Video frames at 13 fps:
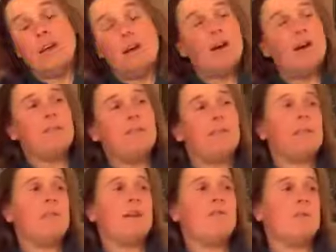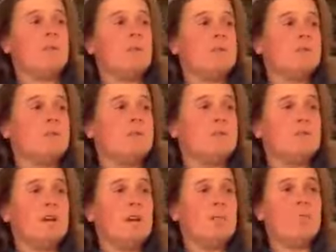I think everyone's in the
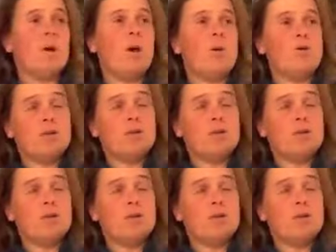same boat.